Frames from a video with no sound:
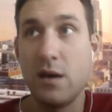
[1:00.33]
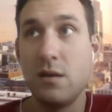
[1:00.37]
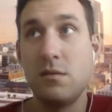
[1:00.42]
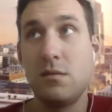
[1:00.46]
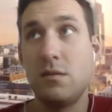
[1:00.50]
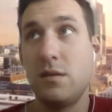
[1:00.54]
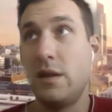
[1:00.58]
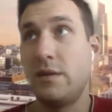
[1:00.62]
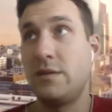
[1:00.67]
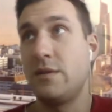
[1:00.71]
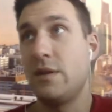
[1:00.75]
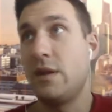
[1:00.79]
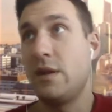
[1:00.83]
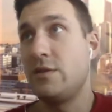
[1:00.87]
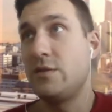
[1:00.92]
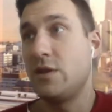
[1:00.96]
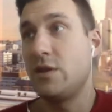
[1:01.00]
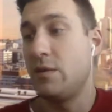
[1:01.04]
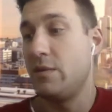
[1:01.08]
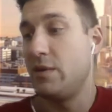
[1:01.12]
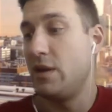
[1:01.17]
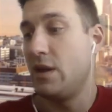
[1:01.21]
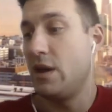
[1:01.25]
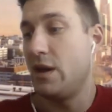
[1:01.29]
that's going to
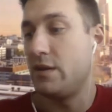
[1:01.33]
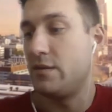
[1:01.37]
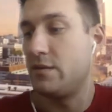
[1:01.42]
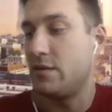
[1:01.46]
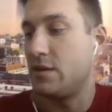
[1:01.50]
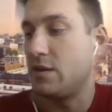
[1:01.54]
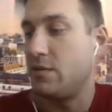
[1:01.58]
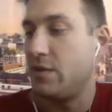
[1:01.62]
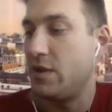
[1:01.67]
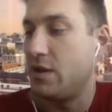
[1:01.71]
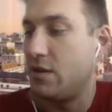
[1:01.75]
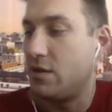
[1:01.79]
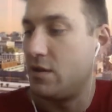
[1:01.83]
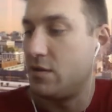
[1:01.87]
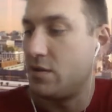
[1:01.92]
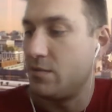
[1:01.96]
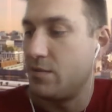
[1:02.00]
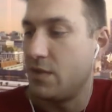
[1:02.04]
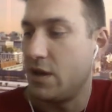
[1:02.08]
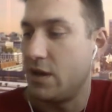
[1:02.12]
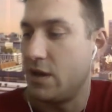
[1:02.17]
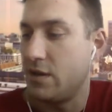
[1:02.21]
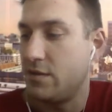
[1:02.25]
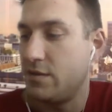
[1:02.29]
be nice. It's going to be some
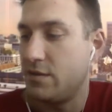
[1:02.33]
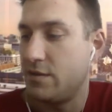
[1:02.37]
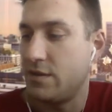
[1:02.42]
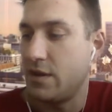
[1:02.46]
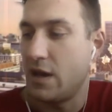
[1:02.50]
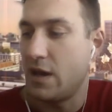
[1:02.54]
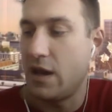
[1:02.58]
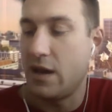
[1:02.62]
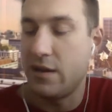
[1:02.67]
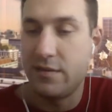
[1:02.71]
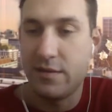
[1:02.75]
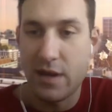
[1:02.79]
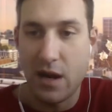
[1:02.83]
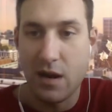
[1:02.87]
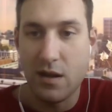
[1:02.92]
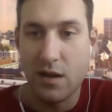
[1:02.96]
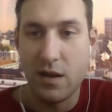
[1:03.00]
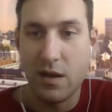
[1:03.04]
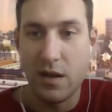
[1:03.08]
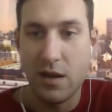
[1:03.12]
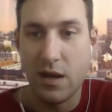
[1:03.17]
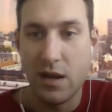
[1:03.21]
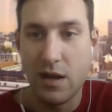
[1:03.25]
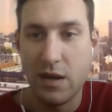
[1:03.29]
nice
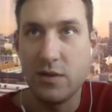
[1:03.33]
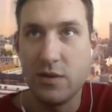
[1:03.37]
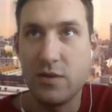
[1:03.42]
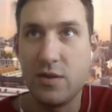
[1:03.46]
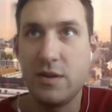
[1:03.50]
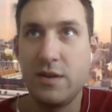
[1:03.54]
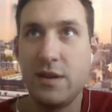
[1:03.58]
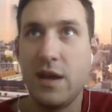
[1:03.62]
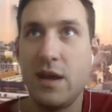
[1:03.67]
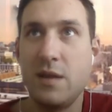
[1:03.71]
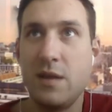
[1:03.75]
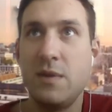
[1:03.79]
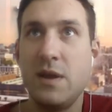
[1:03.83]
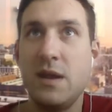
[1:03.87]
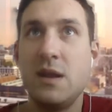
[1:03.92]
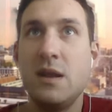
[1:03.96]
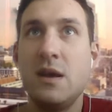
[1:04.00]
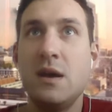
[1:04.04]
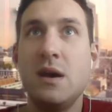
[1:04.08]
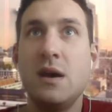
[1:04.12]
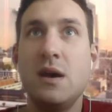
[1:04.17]
Saturday night entertainment.